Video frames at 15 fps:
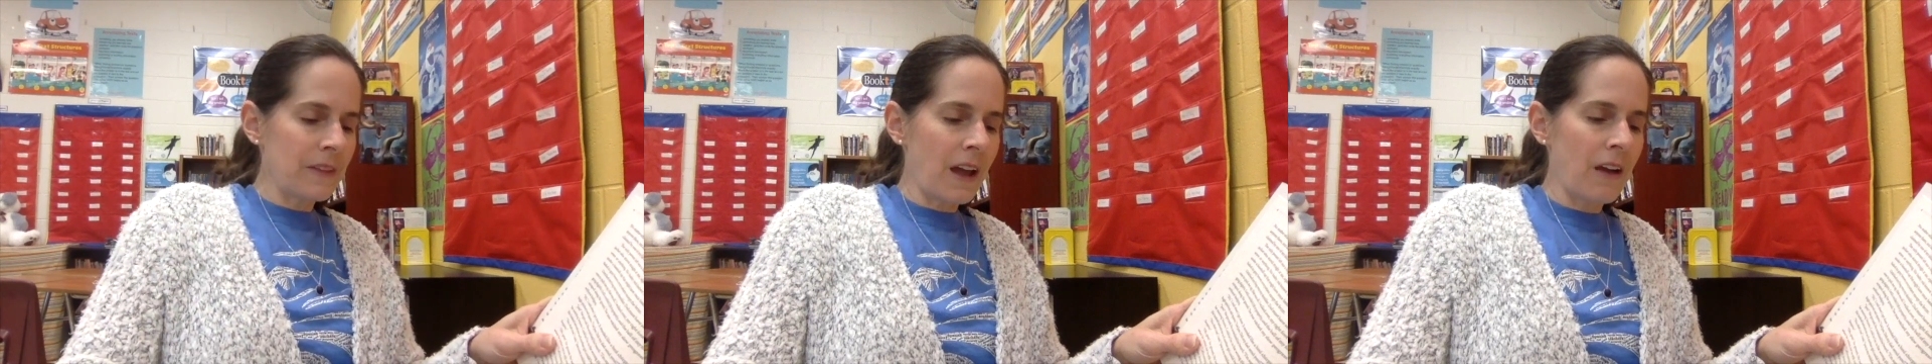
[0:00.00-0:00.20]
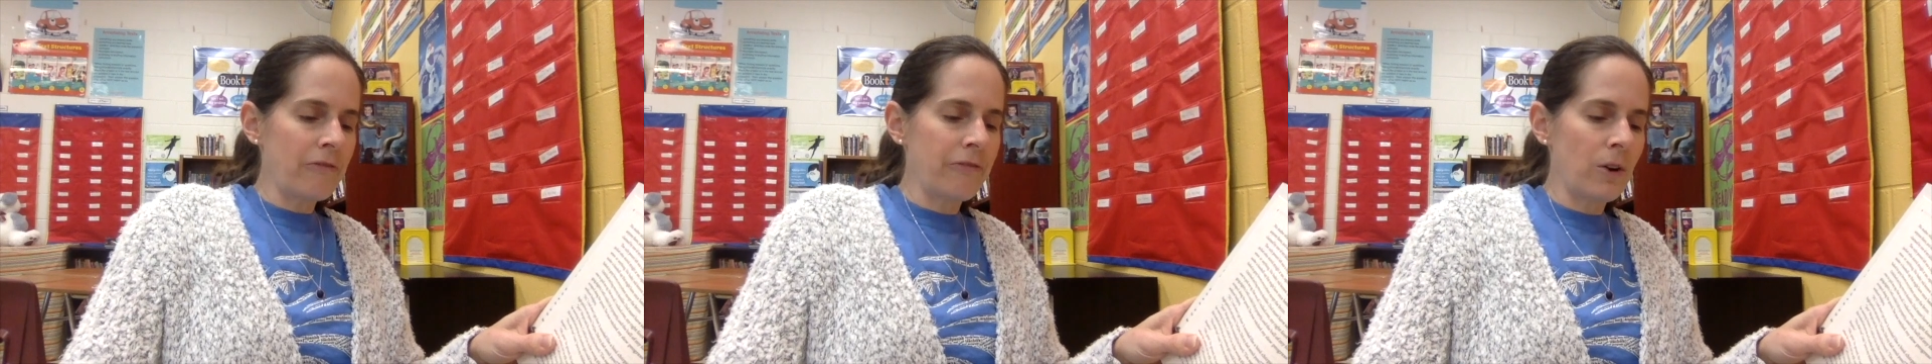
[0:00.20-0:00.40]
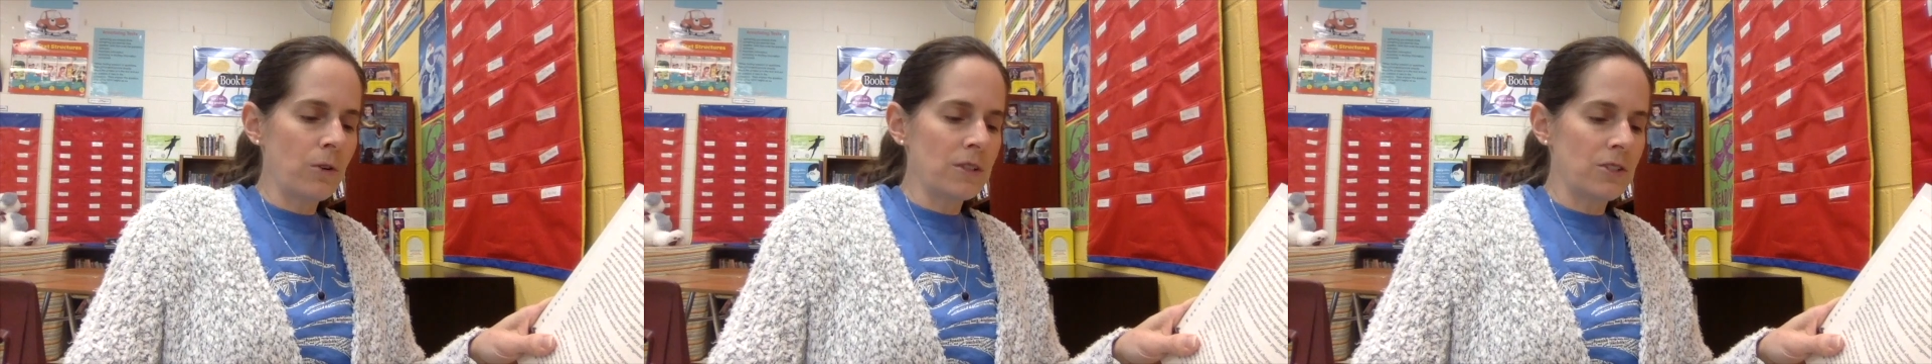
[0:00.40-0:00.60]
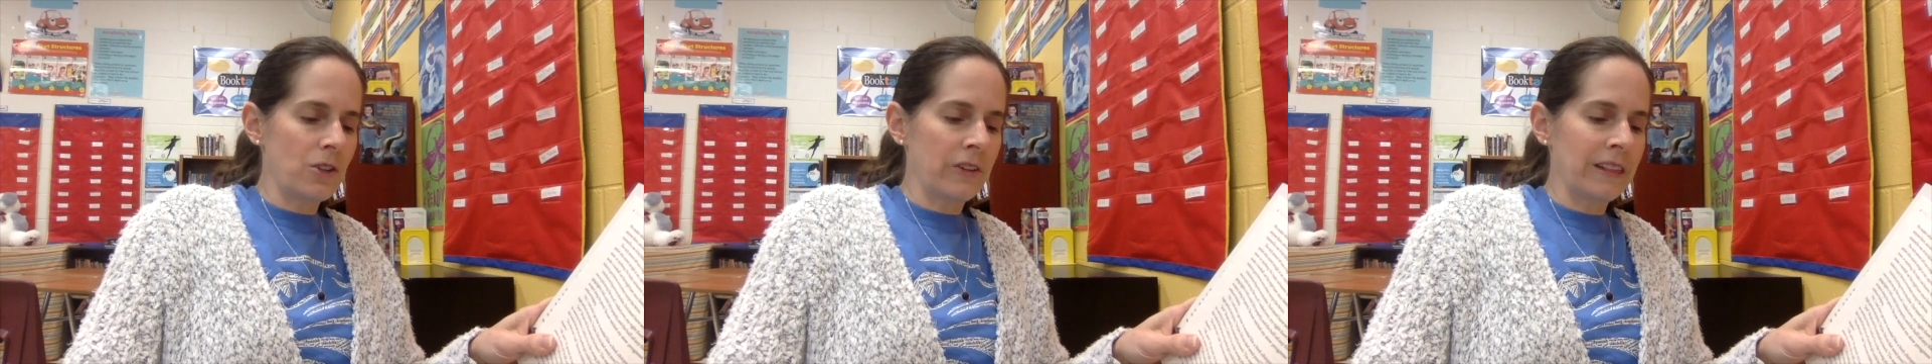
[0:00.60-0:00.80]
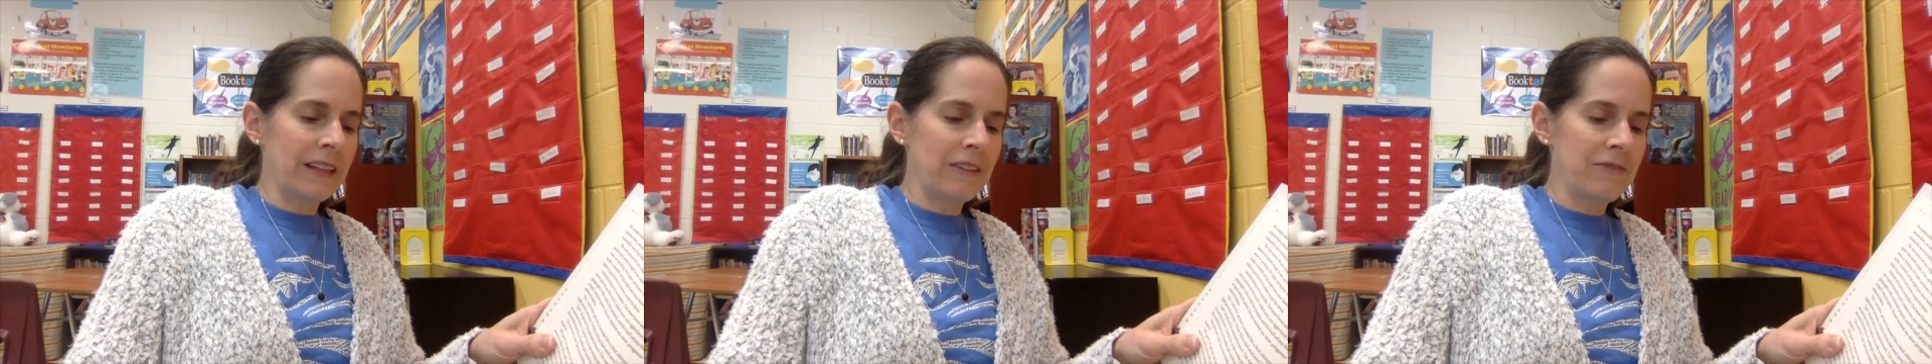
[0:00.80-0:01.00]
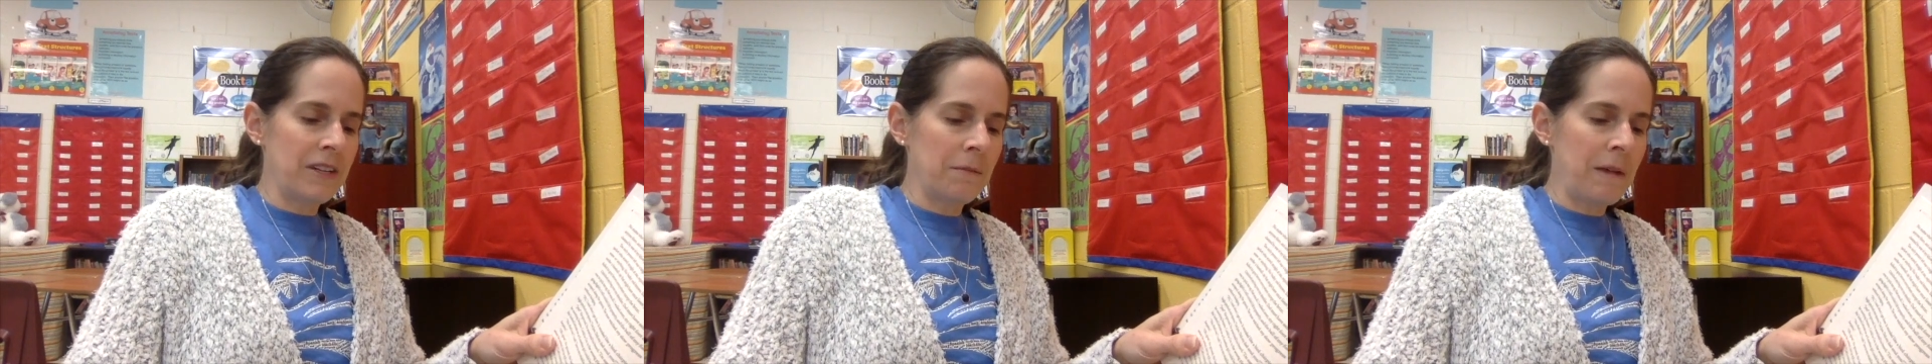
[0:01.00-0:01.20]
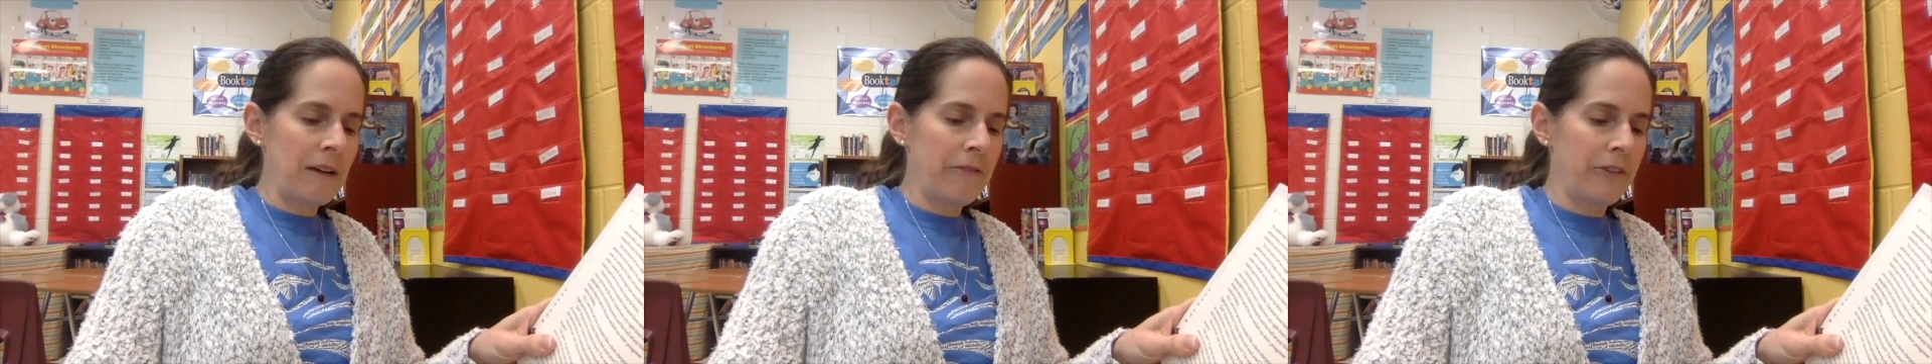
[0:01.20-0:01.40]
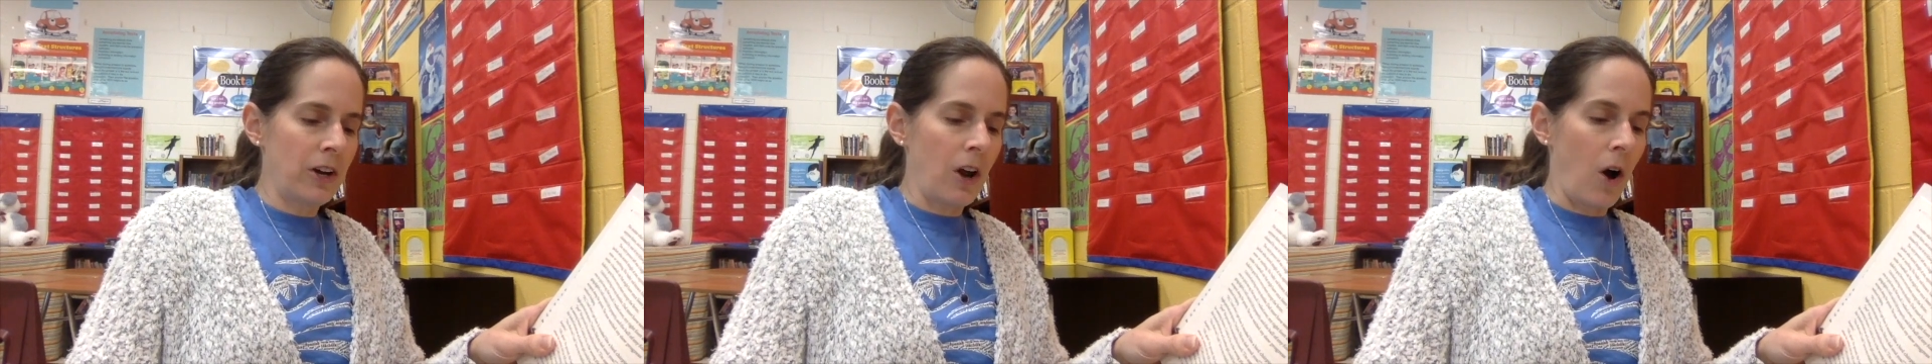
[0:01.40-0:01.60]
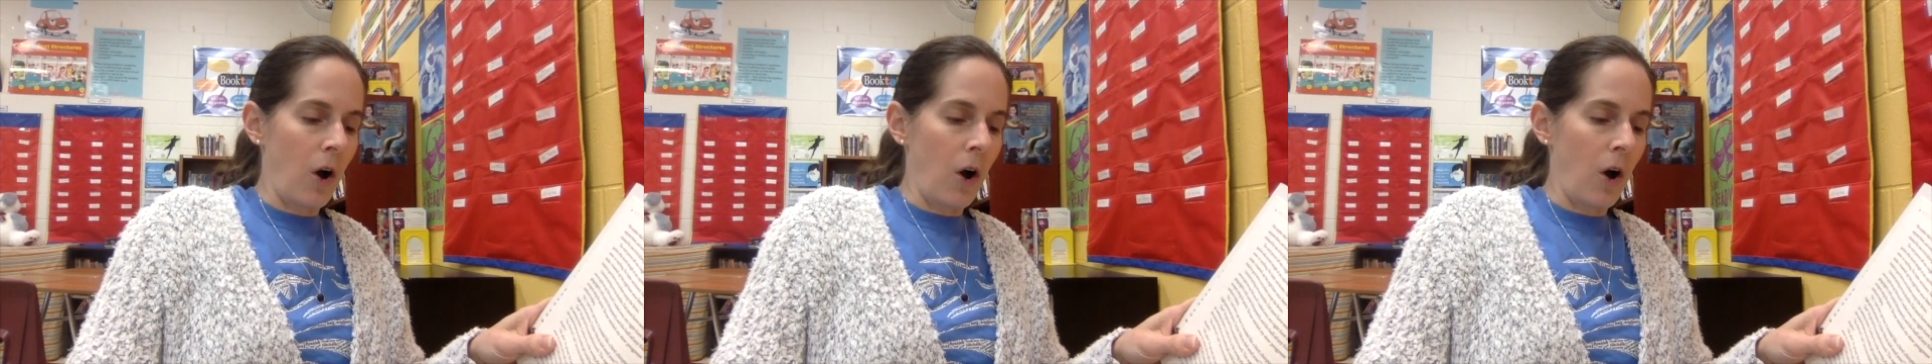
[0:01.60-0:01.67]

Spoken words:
I focused on lifting my foot